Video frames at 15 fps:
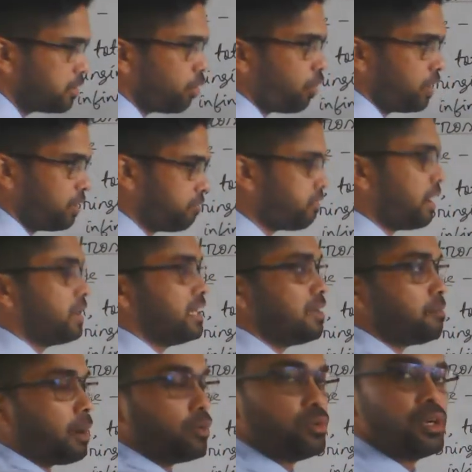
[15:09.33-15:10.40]
or the
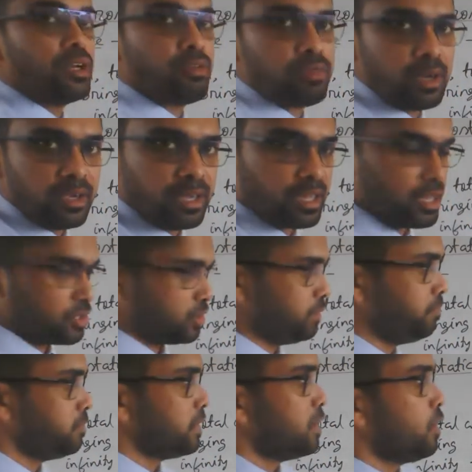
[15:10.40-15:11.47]
final boundary of our
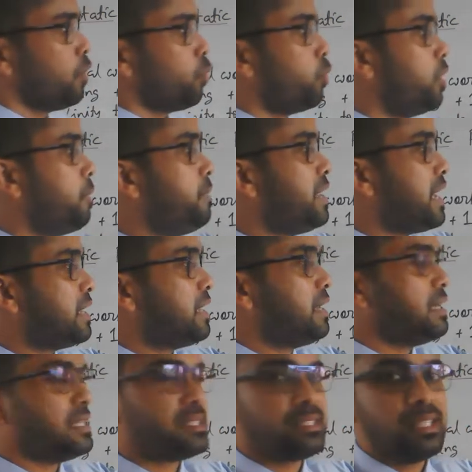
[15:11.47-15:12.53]
integration will be at a
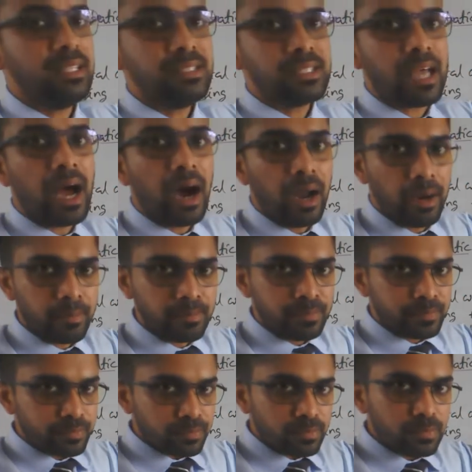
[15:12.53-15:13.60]
distance R.
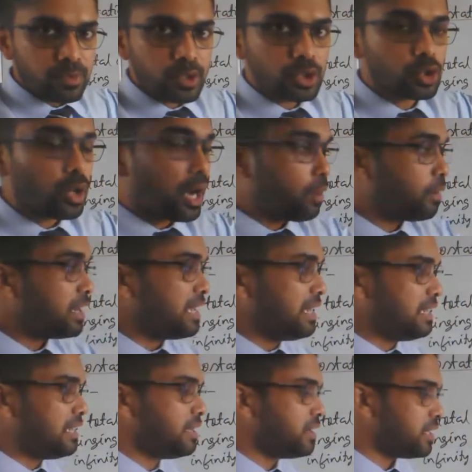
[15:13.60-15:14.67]
So our
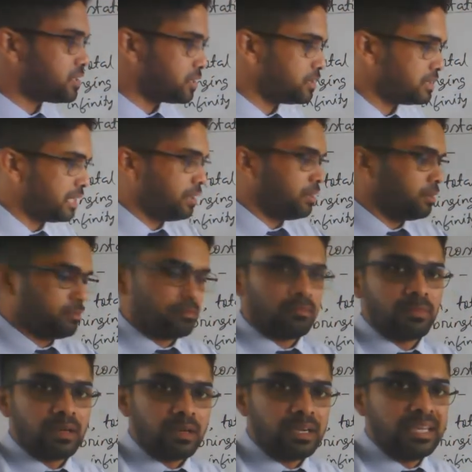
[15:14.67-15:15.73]
integration, the
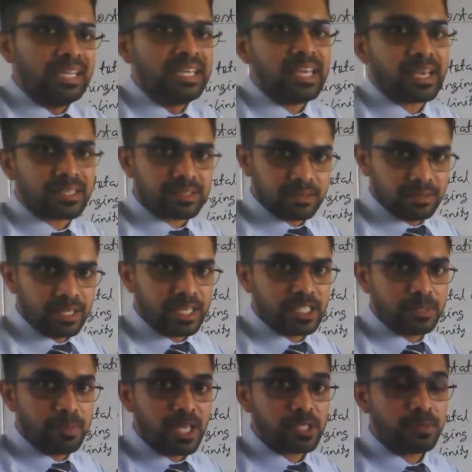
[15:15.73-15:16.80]
dx, the
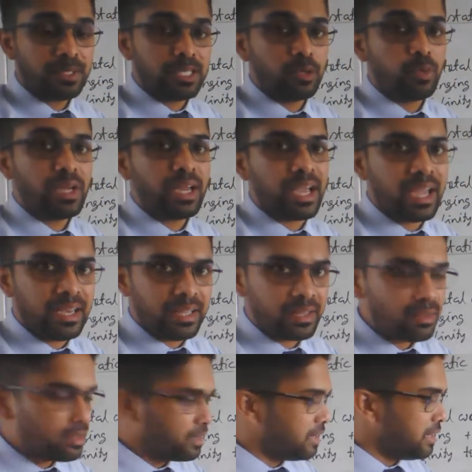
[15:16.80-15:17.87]
displacement that we are
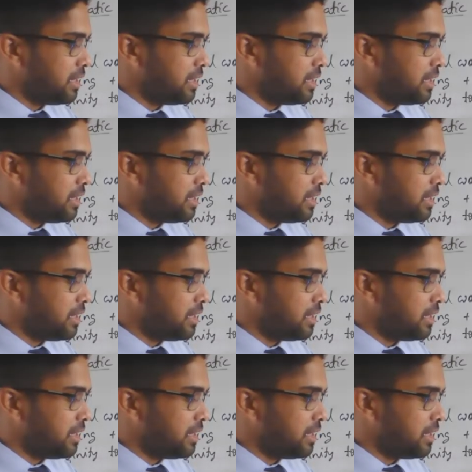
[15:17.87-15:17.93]
adding,